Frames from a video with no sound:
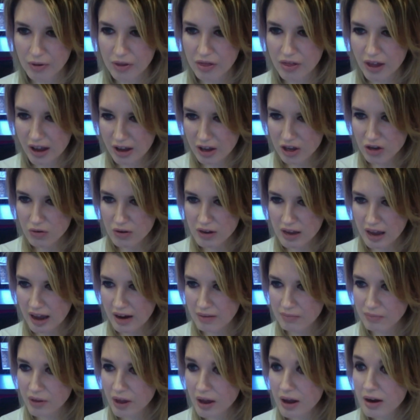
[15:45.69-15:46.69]
But thank you
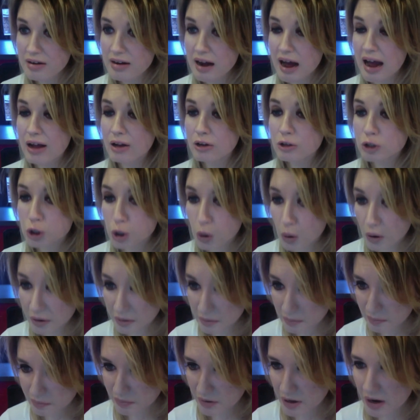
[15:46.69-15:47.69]
again, Niall
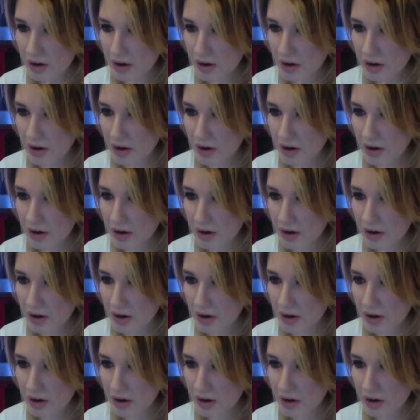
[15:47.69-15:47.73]
Jordan."